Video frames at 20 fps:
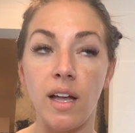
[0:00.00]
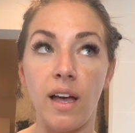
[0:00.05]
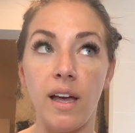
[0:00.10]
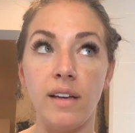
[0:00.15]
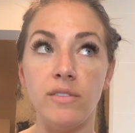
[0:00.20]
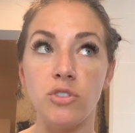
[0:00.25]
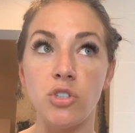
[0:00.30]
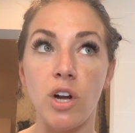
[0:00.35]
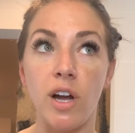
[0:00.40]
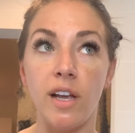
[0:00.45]

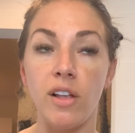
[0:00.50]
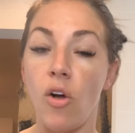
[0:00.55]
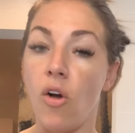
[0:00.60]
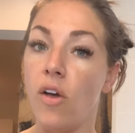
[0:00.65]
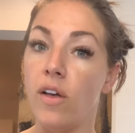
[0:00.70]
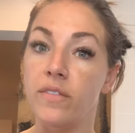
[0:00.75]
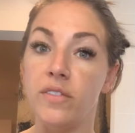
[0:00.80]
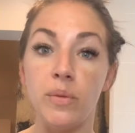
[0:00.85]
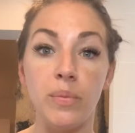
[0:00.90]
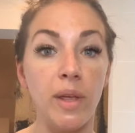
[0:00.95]
I tried
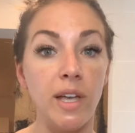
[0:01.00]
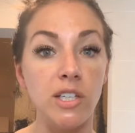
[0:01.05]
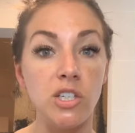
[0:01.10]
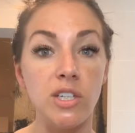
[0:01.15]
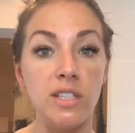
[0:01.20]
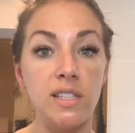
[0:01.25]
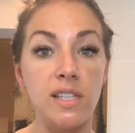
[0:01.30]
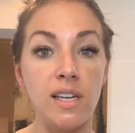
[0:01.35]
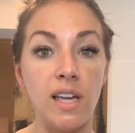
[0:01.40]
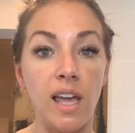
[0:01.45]
all of the
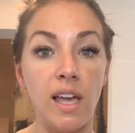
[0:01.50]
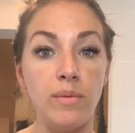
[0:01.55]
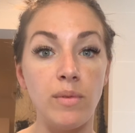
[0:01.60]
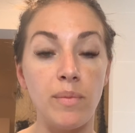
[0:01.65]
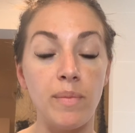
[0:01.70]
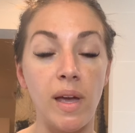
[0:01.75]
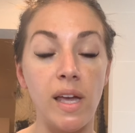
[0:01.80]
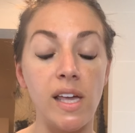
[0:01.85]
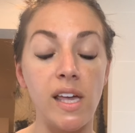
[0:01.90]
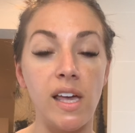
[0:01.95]
blushes that came
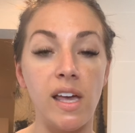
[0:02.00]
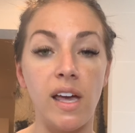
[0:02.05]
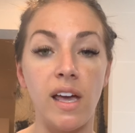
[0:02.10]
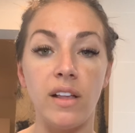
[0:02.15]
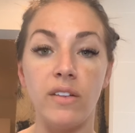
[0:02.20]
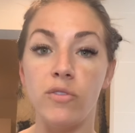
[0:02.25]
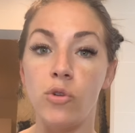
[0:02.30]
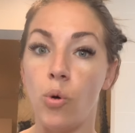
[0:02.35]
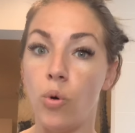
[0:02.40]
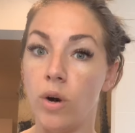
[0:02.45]
in my kit,
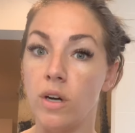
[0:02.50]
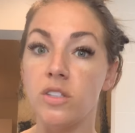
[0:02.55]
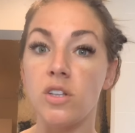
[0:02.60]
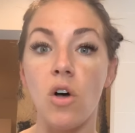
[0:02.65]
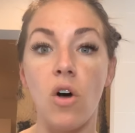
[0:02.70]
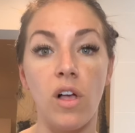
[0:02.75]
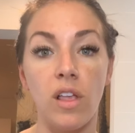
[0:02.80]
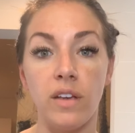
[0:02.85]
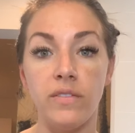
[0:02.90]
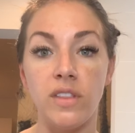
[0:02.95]
and of course
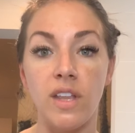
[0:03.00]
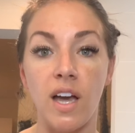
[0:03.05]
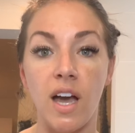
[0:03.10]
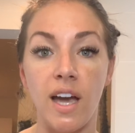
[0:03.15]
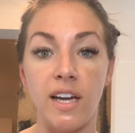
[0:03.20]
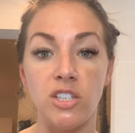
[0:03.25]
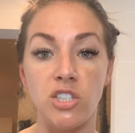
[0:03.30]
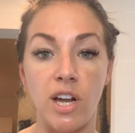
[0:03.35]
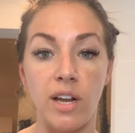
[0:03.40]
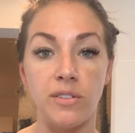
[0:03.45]
all of the
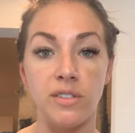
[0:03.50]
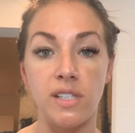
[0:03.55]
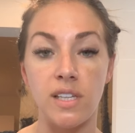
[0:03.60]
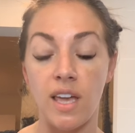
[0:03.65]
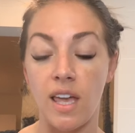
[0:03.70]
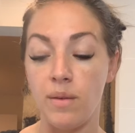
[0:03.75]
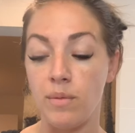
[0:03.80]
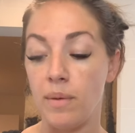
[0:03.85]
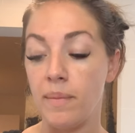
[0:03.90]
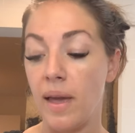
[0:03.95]
eyeshadows that
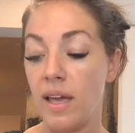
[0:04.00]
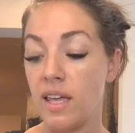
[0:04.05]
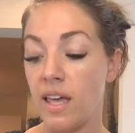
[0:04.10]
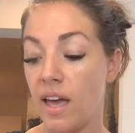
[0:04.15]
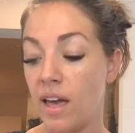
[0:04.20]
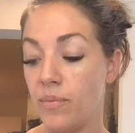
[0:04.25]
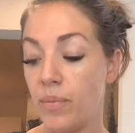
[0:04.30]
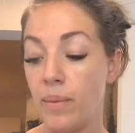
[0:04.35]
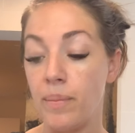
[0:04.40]
came in my kit.